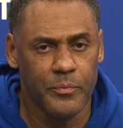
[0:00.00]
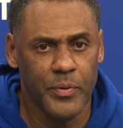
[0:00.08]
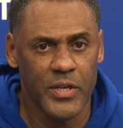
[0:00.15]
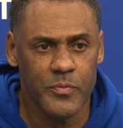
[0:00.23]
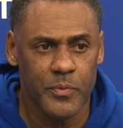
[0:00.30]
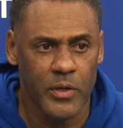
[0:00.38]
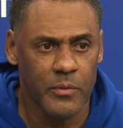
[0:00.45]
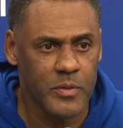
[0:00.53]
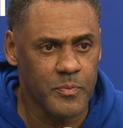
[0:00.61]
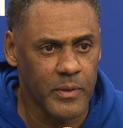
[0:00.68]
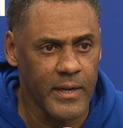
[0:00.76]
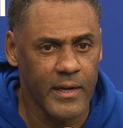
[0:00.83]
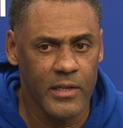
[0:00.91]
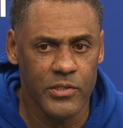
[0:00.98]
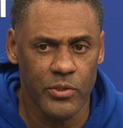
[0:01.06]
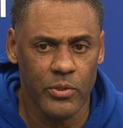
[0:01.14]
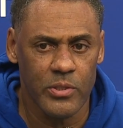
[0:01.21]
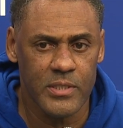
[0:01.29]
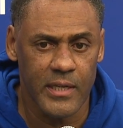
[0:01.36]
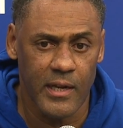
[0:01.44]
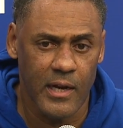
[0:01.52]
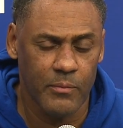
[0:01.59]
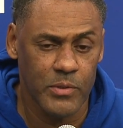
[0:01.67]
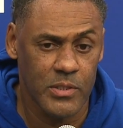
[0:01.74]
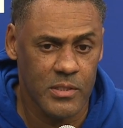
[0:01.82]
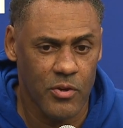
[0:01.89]
Pittsburgh was playing at Georgetown. I
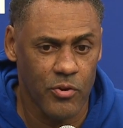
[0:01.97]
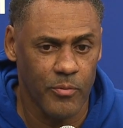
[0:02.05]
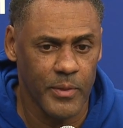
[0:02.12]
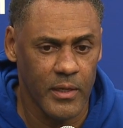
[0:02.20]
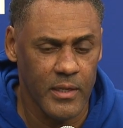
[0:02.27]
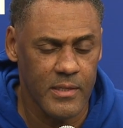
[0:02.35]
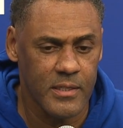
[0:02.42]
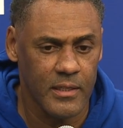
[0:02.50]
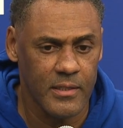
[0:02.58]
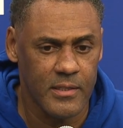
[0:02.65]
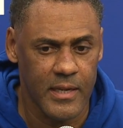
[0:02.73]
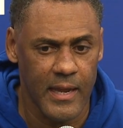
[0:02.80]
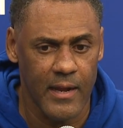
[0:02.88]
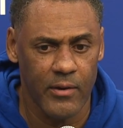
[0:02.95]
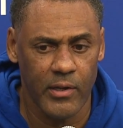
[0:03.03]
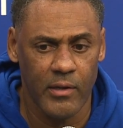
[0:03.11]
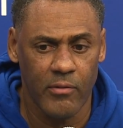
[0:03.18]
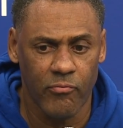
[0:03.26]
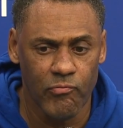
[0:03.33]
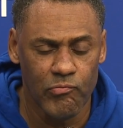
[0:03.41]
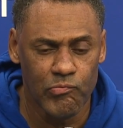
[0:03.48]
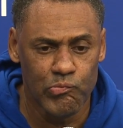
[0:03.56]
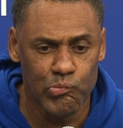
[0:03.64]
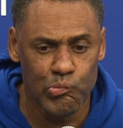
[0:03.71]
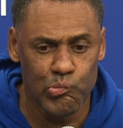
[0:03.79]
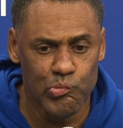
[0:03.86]
was home in D.C. scouting.
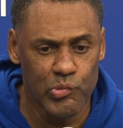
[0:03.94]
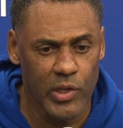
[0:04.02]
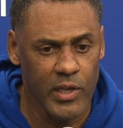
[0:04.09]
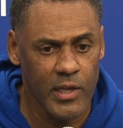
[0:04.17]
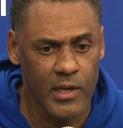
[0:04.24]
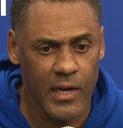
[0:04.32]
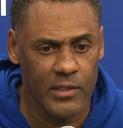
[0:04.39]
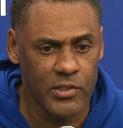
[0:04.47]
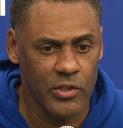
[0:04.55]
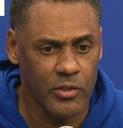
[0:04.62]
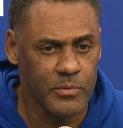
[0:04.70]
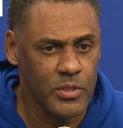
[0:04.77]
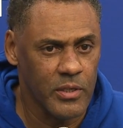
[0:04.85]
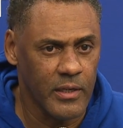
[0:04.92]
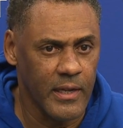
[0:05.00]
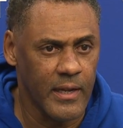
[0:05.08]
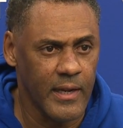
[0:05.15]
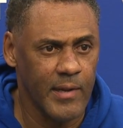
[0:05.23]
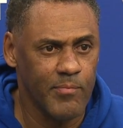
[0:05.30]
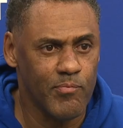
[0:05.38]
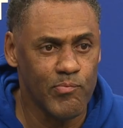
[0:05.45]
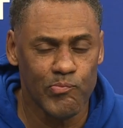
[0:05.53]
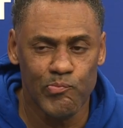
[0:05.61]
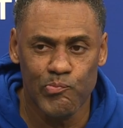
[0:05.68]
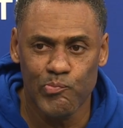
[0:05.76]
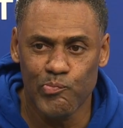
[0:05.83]
And I took him to the game.
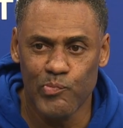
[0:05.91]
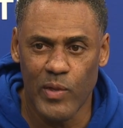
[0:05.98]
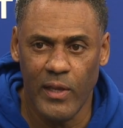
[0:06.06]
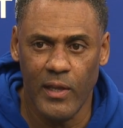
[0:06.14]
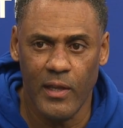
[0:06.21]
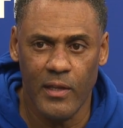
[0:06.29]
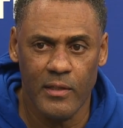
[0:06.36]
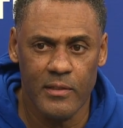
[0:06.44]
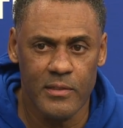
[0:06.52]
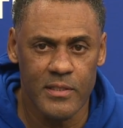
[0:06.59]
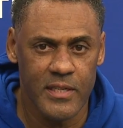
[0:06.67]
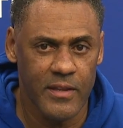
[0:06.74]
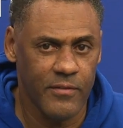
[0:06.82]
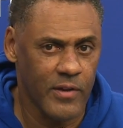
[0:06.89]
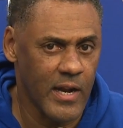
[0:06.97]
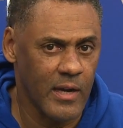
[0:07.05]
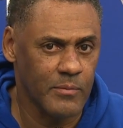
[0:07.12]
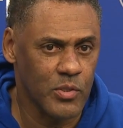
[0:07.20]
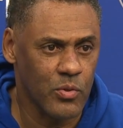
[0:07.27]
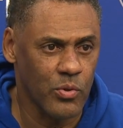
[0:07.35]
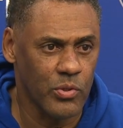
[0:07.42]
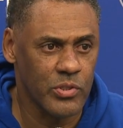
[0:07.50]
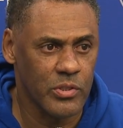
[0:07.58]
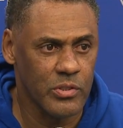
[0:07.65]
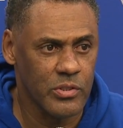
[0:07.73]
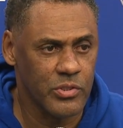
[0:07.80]
And Steven Adams
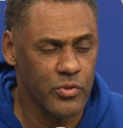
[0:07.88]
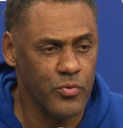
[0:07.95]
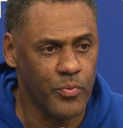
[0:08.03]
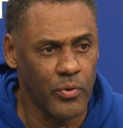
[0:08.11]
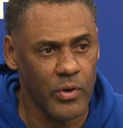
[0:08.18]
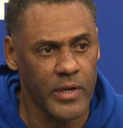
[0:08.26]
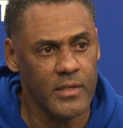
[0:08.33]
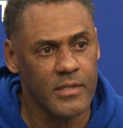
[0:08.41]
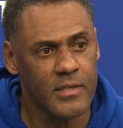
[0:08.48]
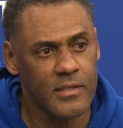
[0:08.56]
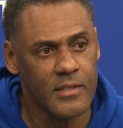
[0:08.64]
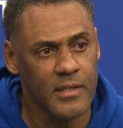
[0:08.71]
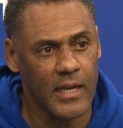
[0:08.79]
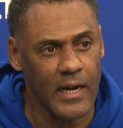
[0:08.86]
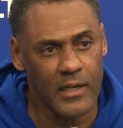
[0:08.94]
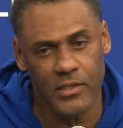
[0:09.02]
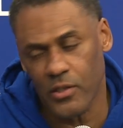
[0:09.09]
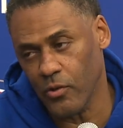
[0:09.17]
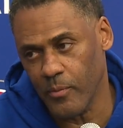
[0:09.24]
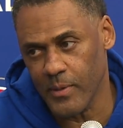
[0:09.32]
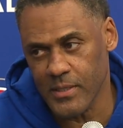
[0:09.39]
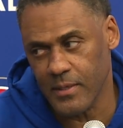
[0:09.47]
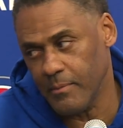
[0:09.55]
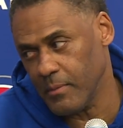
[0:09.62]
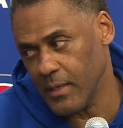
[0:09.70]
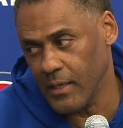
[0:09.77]
scores 2 points. And I told him, I
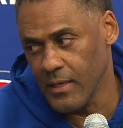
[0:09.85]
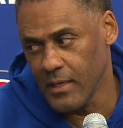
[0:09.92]
said, man,